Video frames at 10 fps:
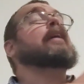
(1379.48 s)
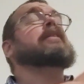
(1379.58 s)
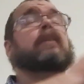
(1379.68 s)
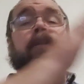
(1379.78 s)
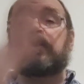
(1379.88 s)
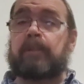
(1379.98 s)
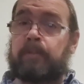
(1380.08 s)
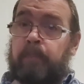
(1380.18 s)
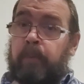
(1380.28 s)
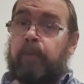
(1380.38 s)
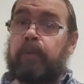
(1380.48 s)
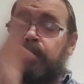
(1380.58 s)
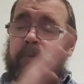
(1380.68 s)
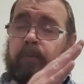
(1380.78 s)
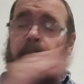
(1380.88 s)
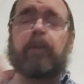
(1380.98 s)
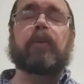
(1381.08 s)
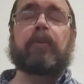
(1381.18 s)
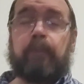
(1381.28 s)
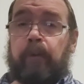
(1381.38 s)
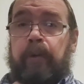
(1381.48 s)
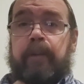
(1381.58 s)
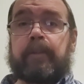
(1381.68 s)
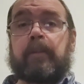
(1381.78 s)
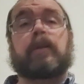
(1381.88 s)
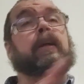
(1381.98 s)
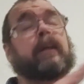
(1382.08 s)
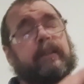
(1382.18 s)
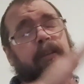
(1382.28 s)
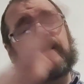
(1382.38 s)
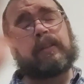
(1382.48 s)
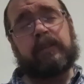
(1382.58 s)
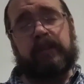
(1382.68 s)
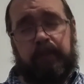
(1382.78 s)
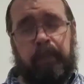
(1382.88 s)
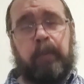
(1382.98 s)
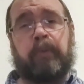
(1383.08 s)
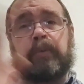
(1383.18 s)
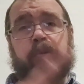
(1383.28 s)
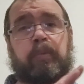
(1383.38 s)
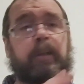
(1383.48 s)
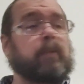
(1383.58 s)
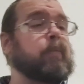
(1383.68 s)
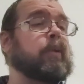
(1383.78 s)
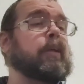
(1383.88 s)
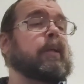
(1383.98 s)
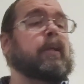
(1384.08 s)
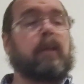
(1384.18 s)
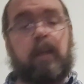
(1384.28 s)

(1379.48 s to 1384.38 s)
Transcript: has a little smoother, or the 30, has a little smoother swing and whatnot.